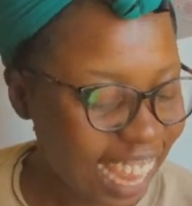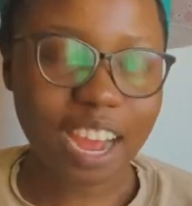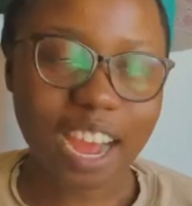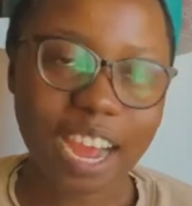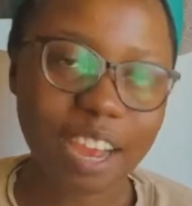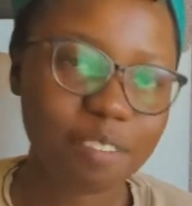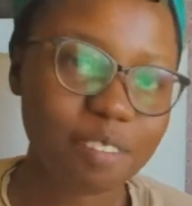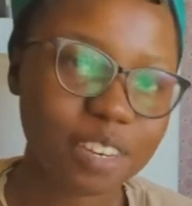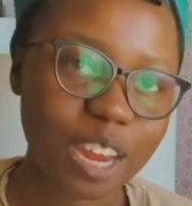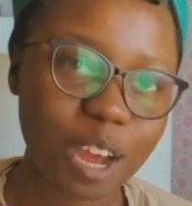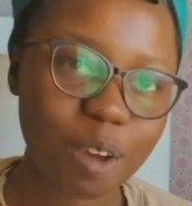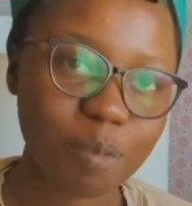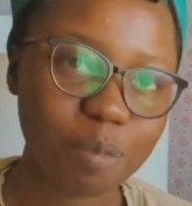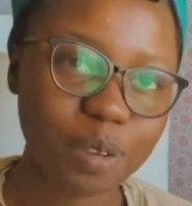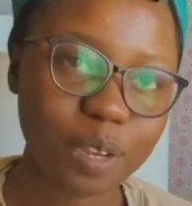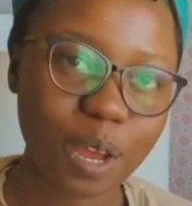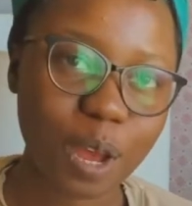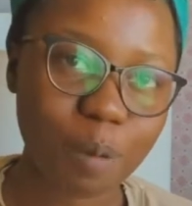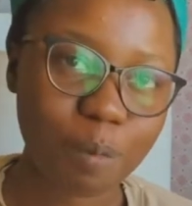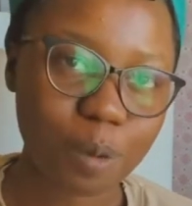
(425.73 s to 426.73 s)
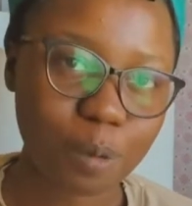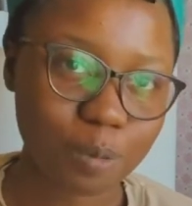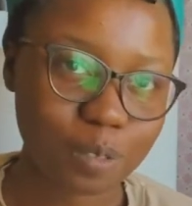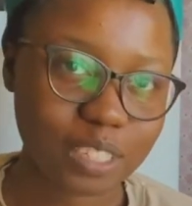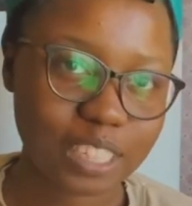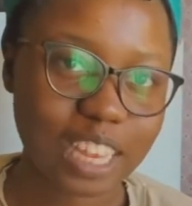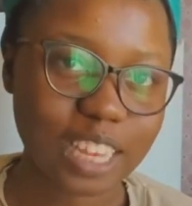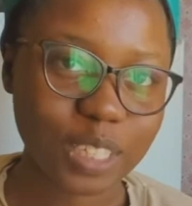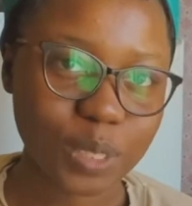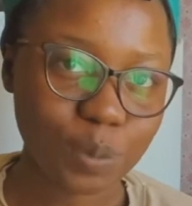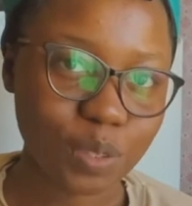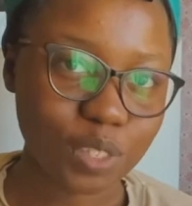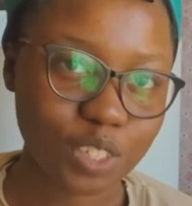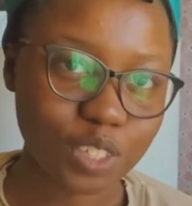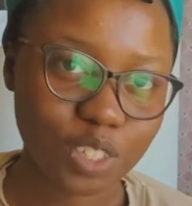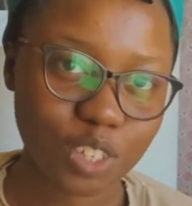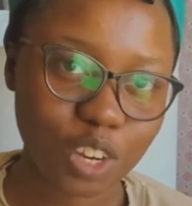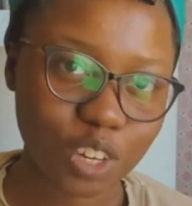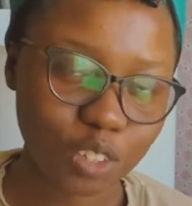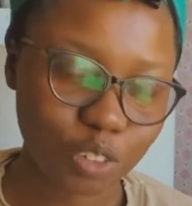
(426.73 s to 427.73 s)
I've now become obsessed with
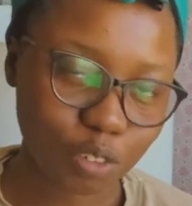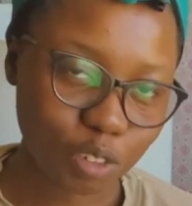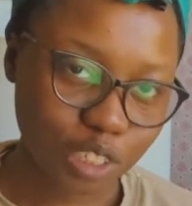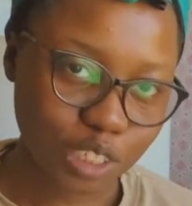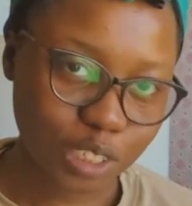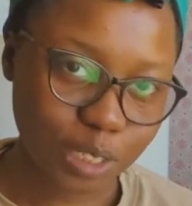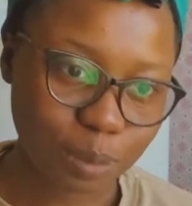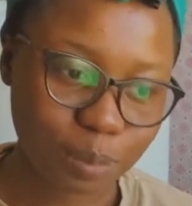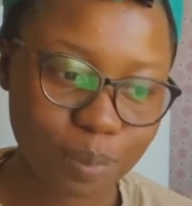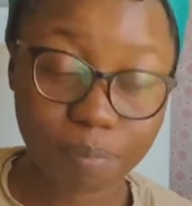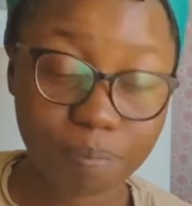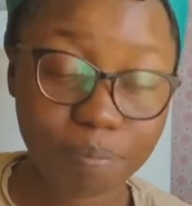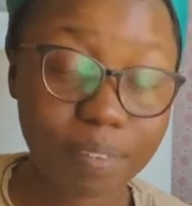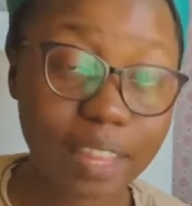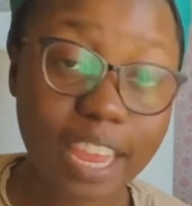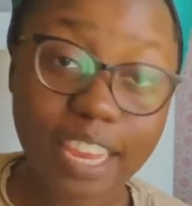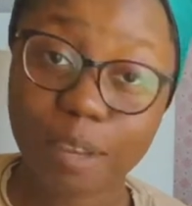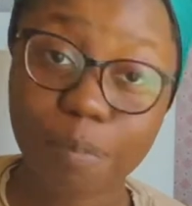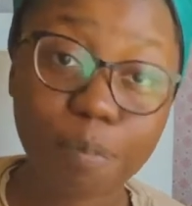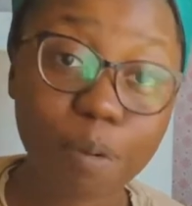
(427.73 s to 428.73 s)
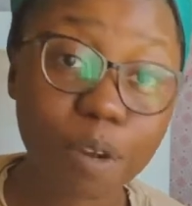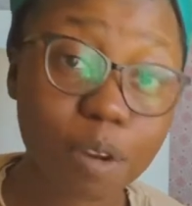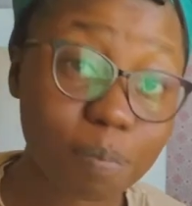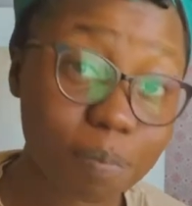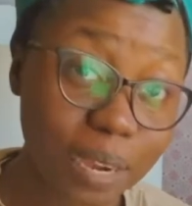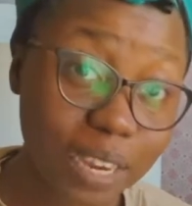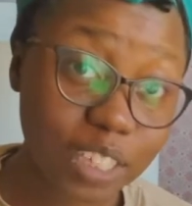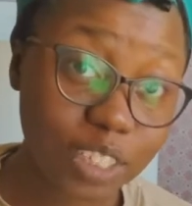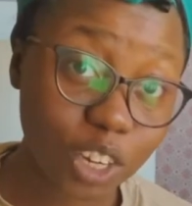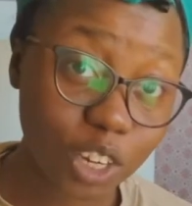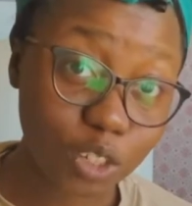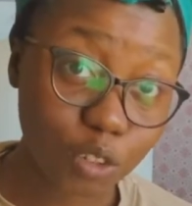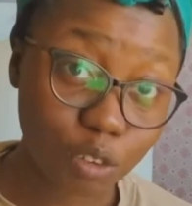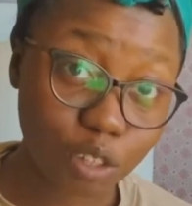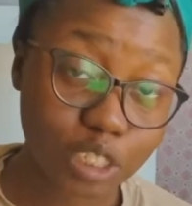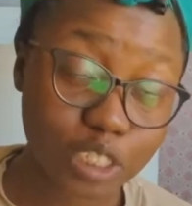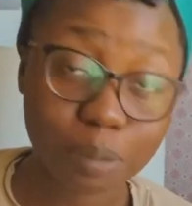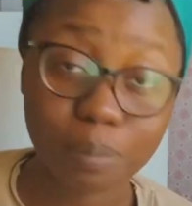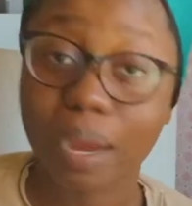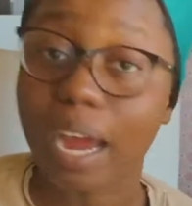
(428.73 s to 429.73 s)
John Grisham. Any book by John
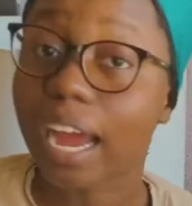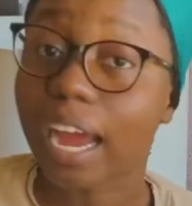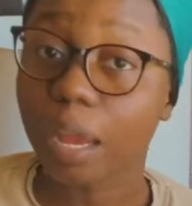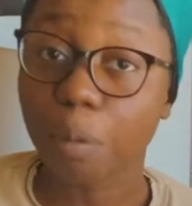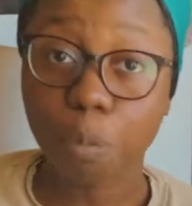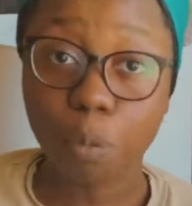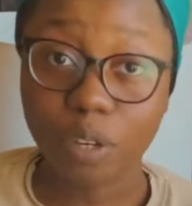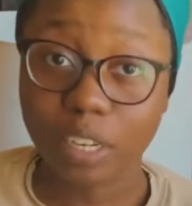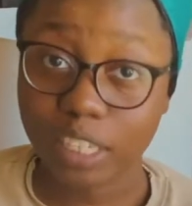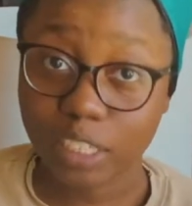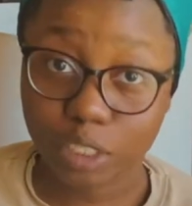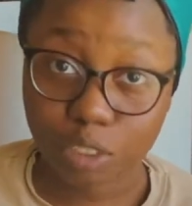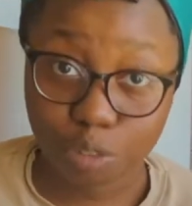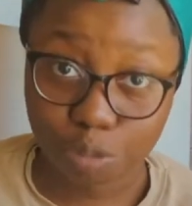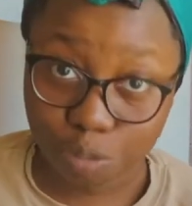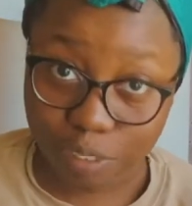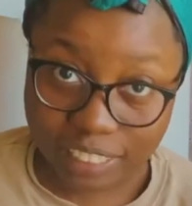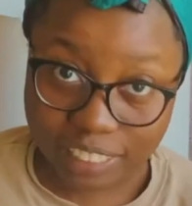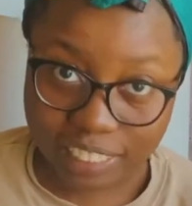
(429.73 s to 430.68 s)
Grisham, I'm willing to read